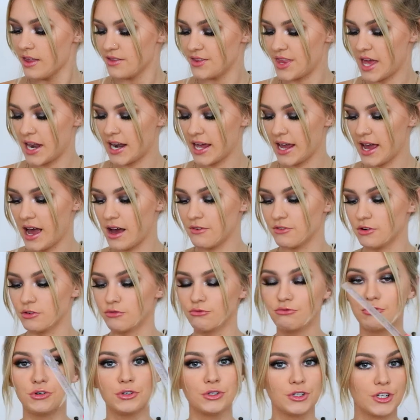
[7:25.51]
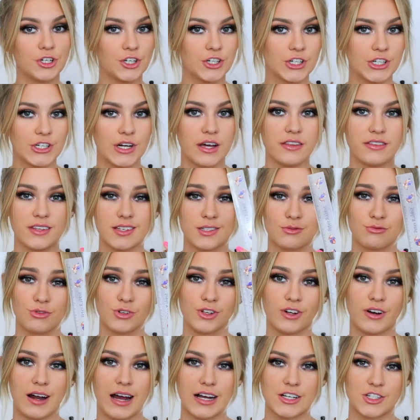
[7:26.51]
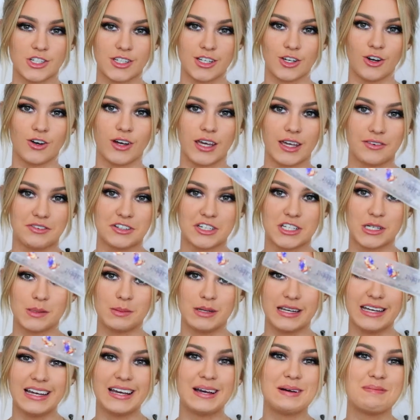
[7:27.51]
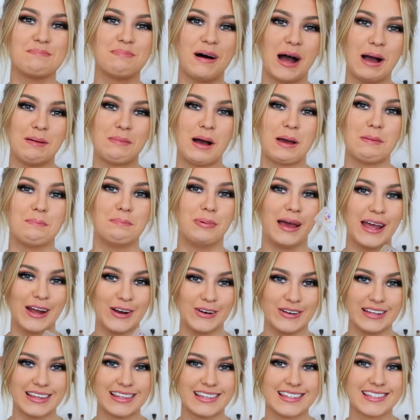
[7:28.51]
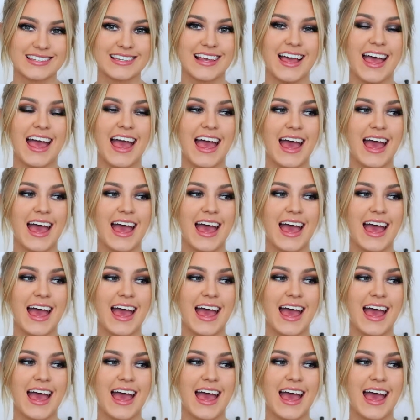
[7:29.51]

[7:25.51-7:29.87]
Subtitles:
Then I have a ruler. This ruler actually got given to me by my parents